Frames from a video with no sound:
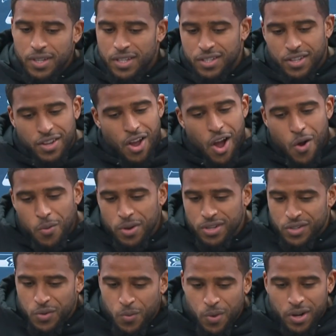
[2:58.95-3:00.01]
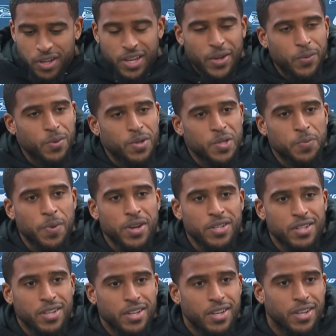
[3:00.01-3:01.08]
Is always you want to get one,
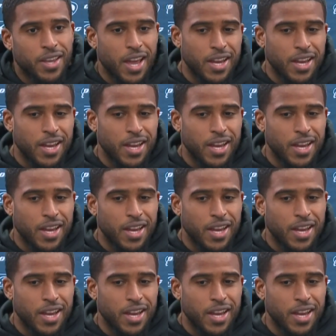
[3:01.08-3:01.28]
especially